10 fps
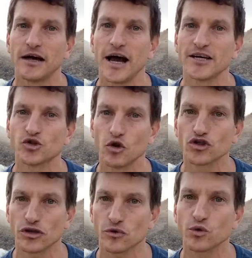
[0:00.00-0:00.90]
a
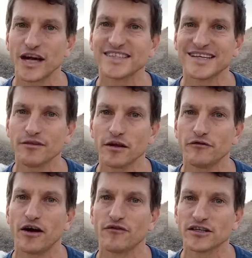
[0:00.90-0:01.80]
soldier who died
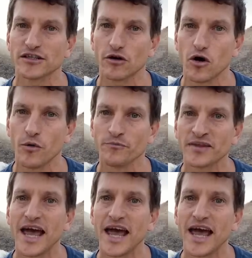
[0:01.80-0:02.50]
75 years ago